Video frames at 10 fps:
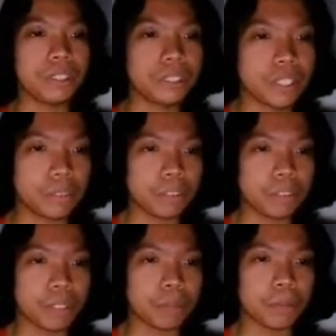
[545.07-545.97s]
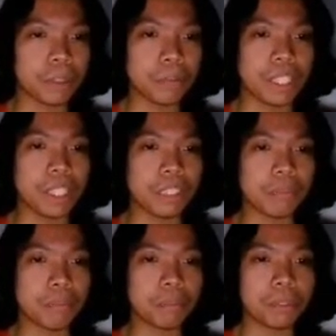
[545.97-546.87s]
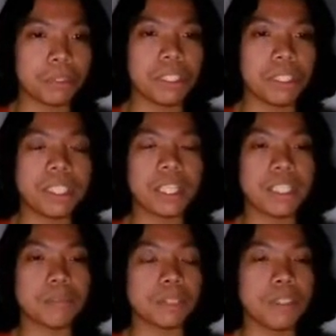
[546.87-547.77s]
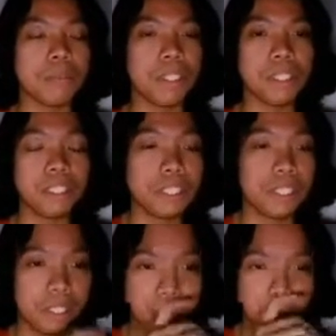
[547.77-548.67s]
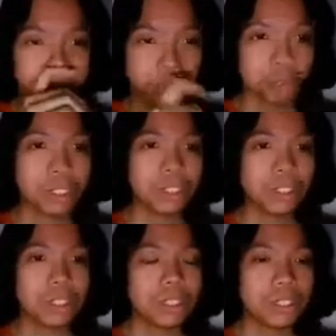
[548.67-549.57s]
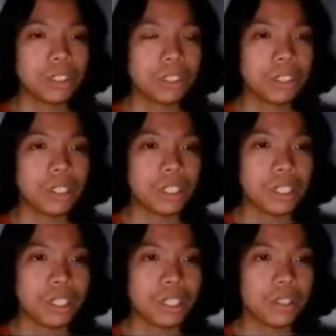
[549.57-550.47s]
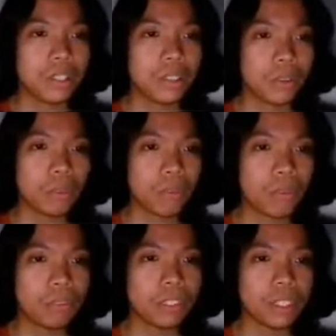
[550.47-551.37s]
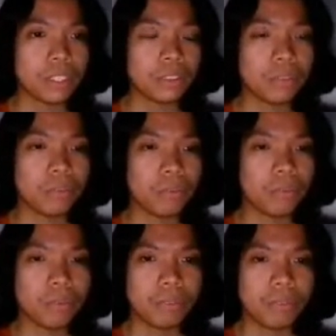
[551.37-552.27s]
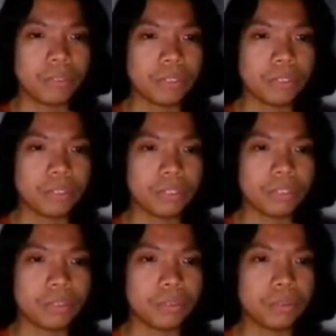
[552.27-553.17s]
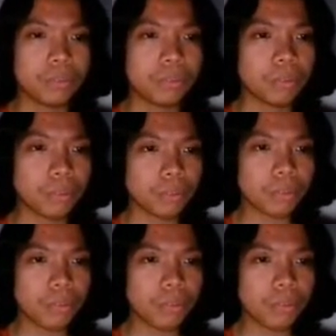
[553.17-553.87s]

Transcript: Okay. All right. Now, so there are a couple of things here that we noticed is very bad practice. Number one is don't use root account access